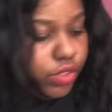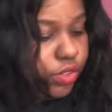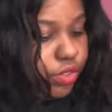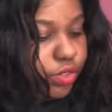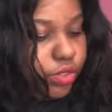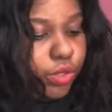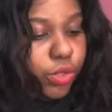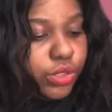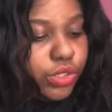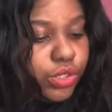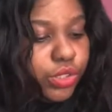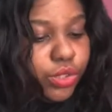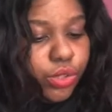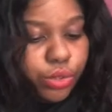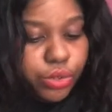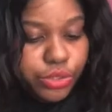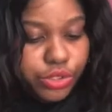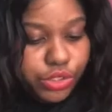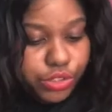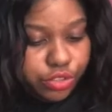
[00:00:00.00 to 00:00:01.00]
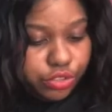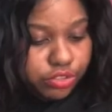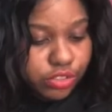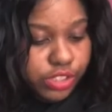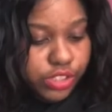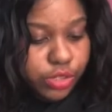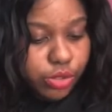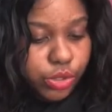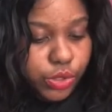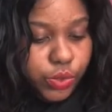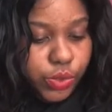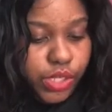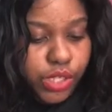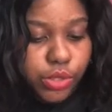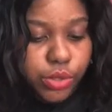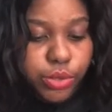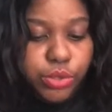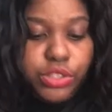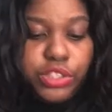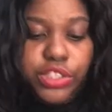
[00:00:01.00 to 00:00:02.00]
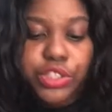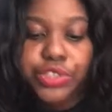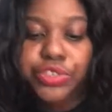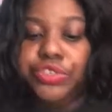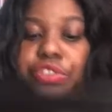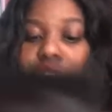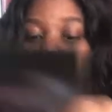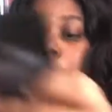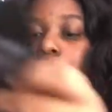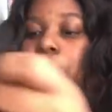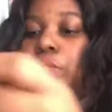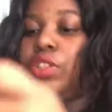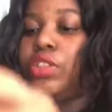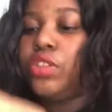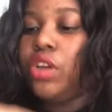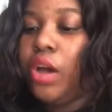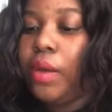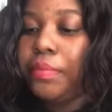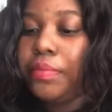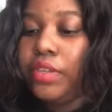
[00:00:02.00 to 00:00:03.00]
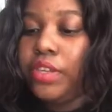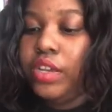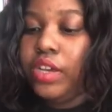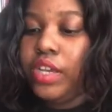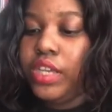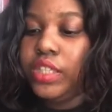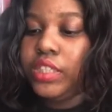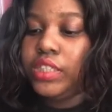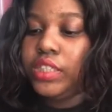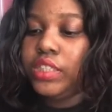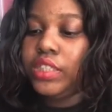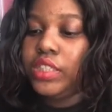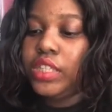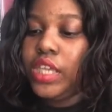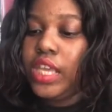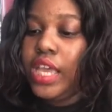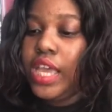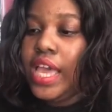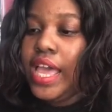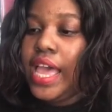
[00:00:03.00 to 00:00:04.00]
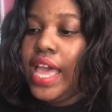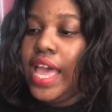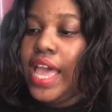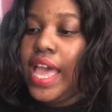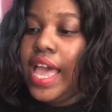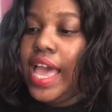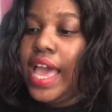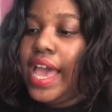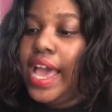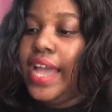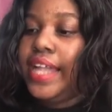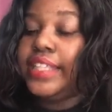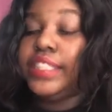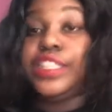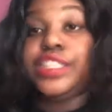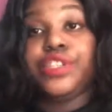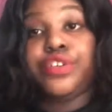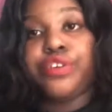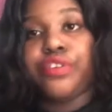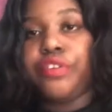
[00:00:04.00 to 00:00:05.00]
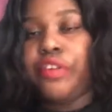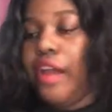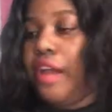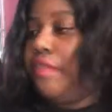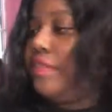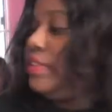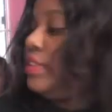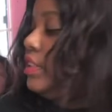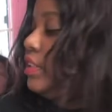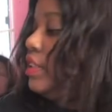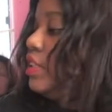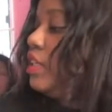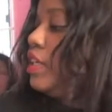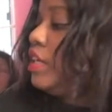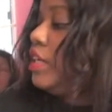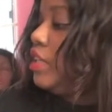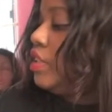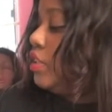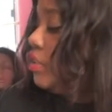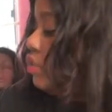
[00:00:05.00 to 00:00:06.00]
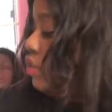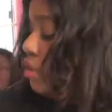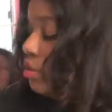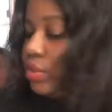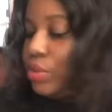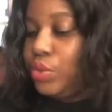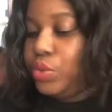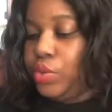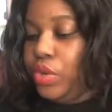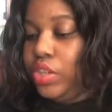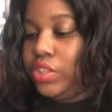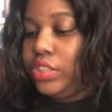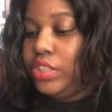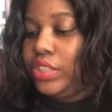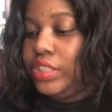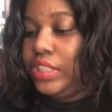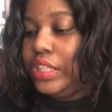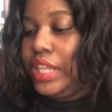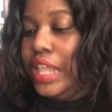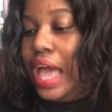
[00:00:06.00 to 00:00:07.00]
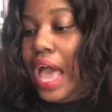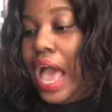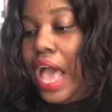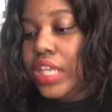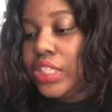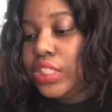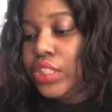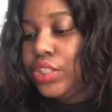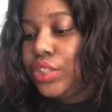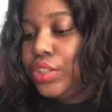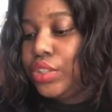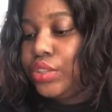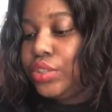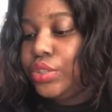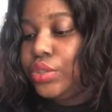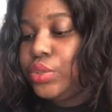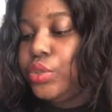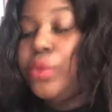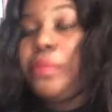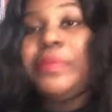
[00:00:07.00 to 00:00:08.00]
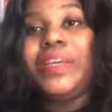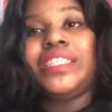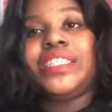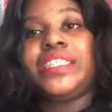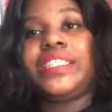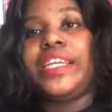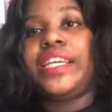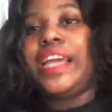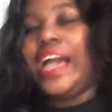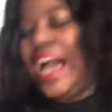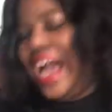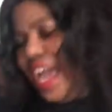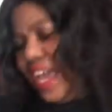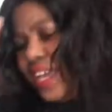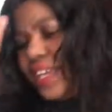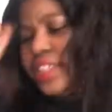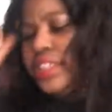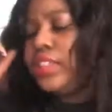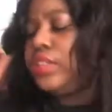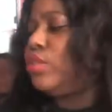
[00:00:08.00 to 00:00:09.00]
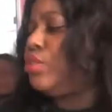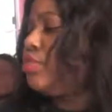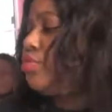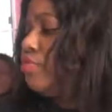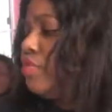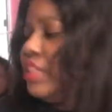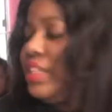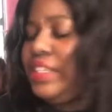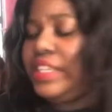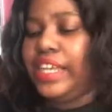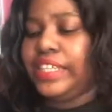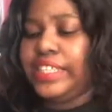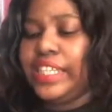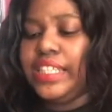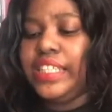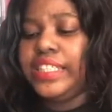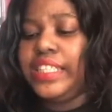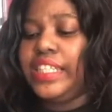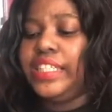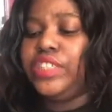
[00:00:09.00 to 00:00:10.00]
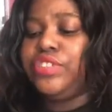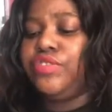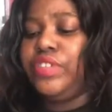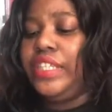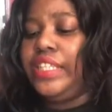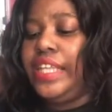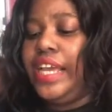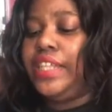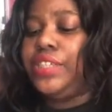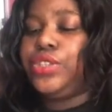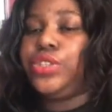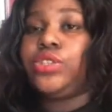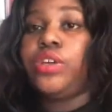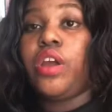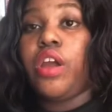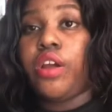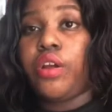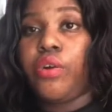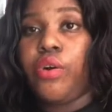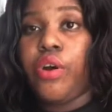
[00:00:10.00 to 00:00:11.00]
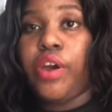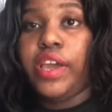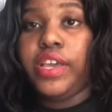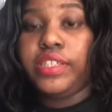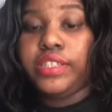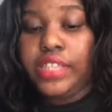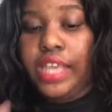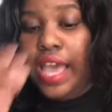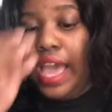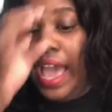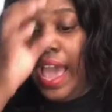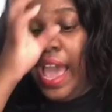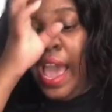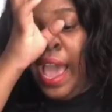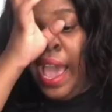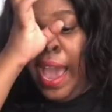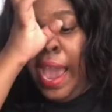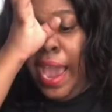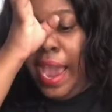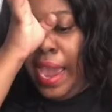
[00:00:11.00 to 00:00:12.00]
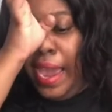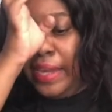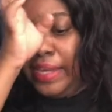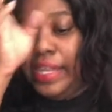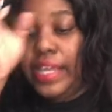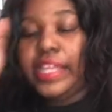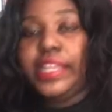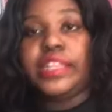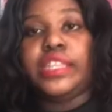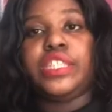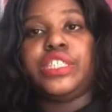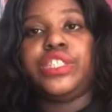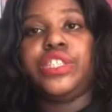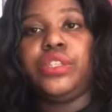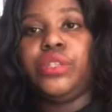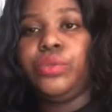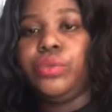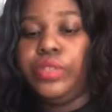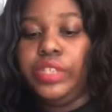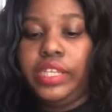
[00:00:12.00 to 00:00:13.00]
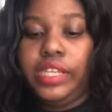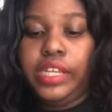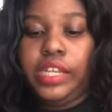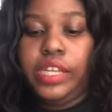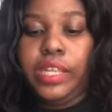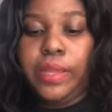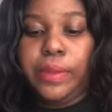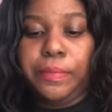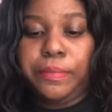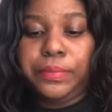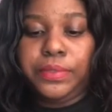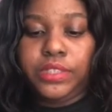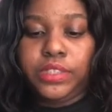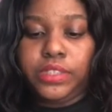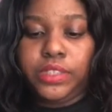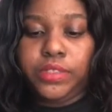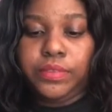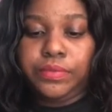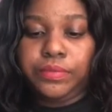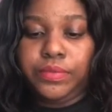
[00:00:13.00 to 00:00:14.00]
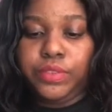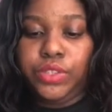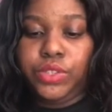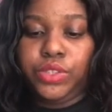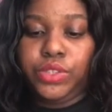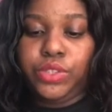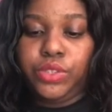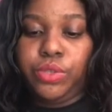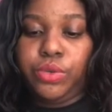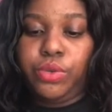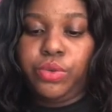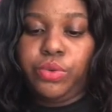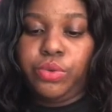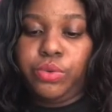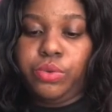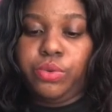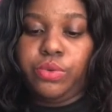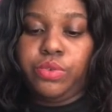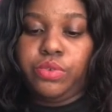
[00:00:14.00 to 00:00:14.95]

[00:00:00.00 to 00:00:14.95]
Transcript: those are those three. Those were Lucid Dreams, Storm Dust, and Zero Gravity. Now to swatch these last two. Mystic Ice looks really nice. As I said, it's really nice turquoise. And there's the Lunar Eclipse. So